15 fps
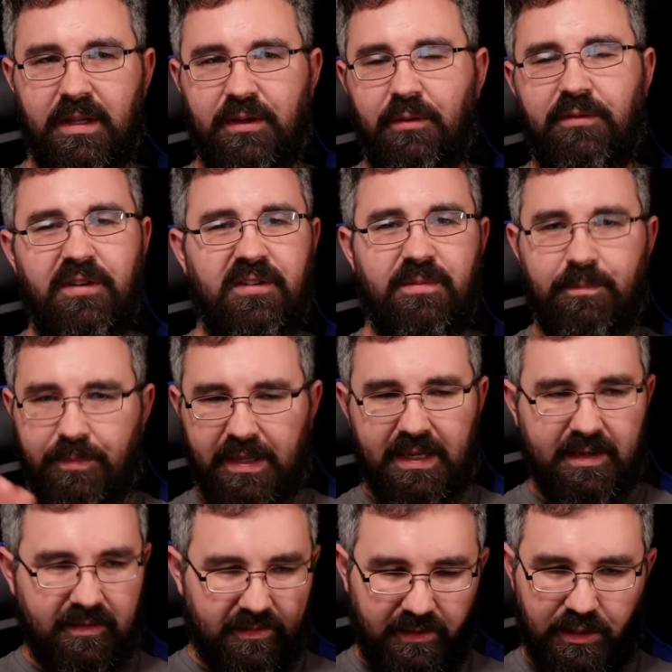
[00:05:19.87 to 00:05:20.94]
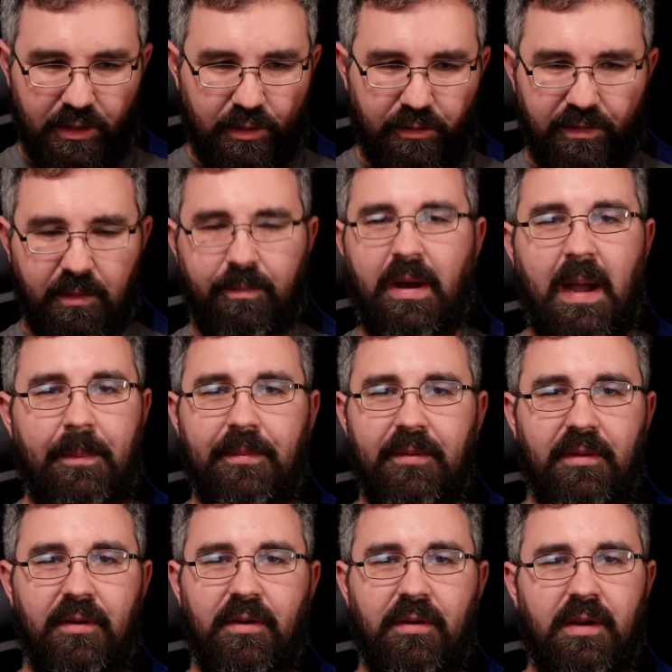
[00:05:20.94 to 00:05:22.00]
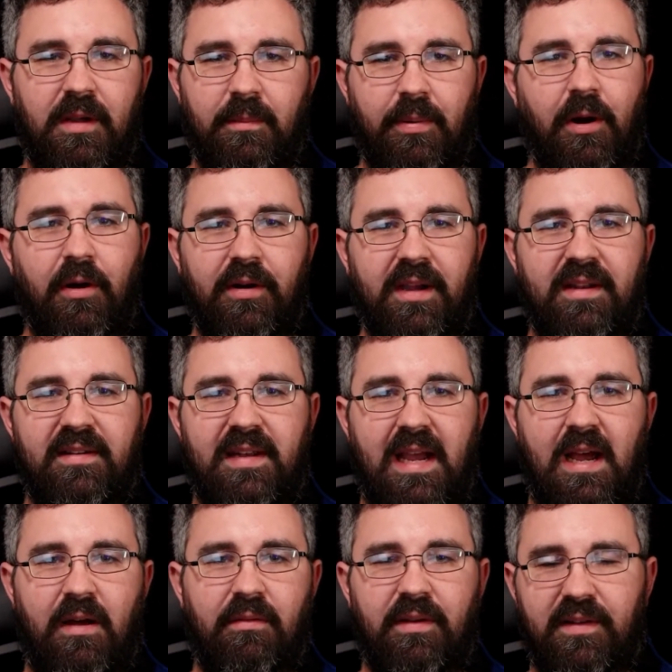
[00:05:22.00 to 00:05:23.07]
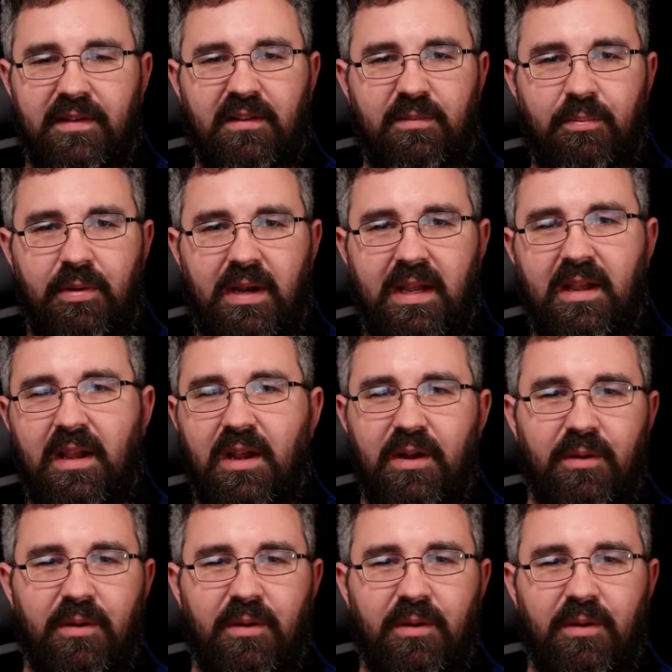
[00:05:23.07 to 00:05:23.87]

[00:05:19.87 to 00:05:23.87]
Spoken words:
Don't just pick, you know, the popular park in town because it's pretty.